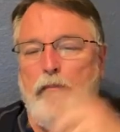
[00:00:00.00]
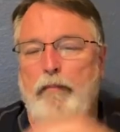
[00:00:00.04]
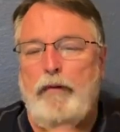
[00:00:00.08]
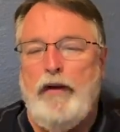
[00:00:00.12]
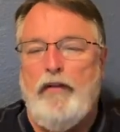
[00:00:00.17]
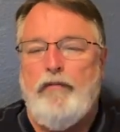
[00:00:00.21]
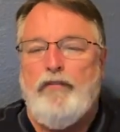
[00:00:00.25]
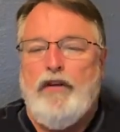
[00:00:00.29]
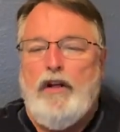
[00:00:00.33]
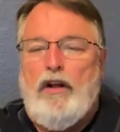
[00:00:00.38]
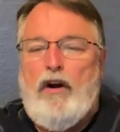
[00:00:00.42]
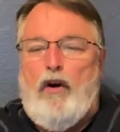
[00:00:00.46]

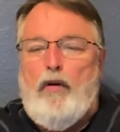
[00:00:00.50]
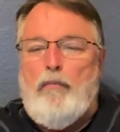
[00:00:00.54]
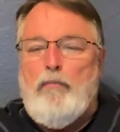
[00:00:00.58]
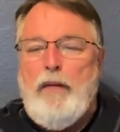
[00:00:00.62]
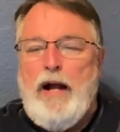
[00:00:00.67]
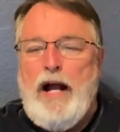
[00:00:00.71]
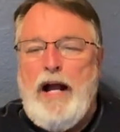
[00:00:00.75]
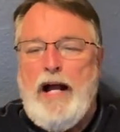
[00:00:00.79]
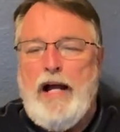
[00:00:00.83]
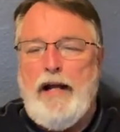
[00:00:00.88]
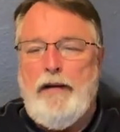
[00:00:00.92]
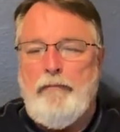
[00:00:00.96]
if you don't
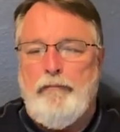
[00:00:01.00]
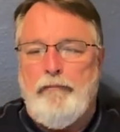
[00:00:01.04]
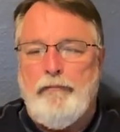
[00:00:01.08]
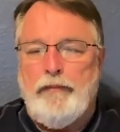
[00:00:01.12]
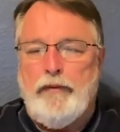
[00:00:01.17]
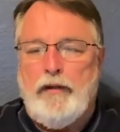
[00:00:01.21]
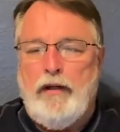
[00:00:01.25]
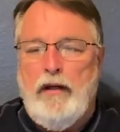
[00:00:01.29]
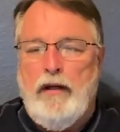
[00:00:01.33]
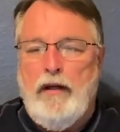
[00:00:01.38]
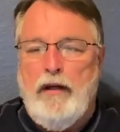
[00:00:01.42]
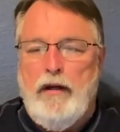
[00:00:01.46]
mind,
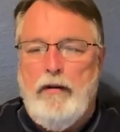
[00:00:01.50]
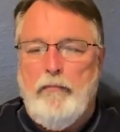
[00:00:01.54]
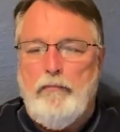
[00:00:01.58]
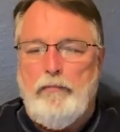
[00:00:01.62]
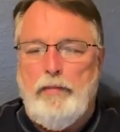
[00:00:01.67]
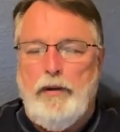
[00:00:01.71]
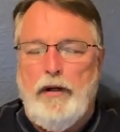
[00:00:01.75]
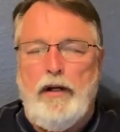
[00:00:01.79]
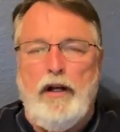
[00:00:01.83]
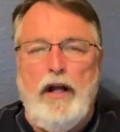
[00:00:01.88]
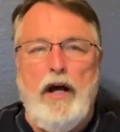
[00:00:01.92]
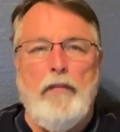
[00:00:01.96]

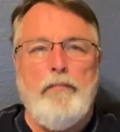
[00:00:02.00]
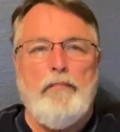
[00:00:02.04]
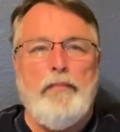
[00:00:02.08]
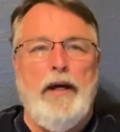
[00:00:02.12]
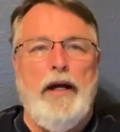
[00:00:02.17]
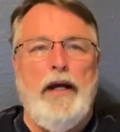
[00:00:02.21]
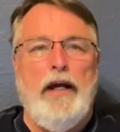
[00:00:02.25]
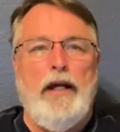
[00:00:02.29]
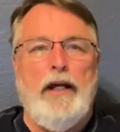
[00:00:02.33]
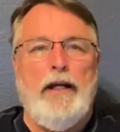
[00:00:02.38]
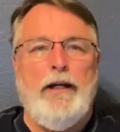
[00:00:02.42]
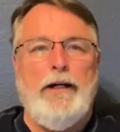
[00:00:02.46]
put up
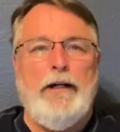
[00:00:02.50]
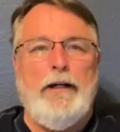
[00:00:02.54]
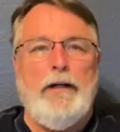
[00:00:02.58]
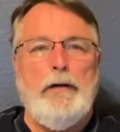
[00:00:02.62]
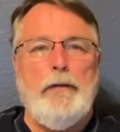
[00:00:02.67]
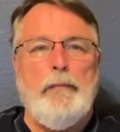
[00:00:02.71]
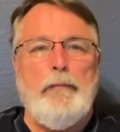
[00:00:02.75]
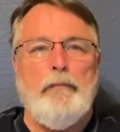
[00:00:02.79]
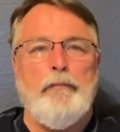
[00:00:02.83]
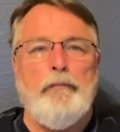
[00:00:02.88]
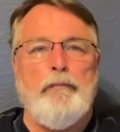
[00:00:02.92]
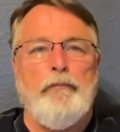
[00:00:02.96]

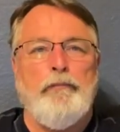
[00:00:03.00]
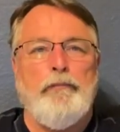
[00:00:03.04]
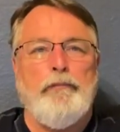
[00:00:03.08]
a